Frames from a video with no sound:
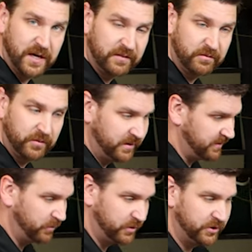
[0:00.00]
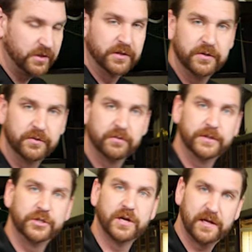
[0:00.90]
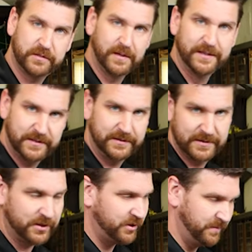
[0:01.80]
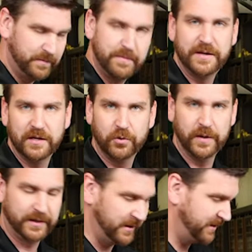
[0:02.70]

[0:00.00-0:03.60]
right through it, and we're just going to do three shots right in succession, make it quick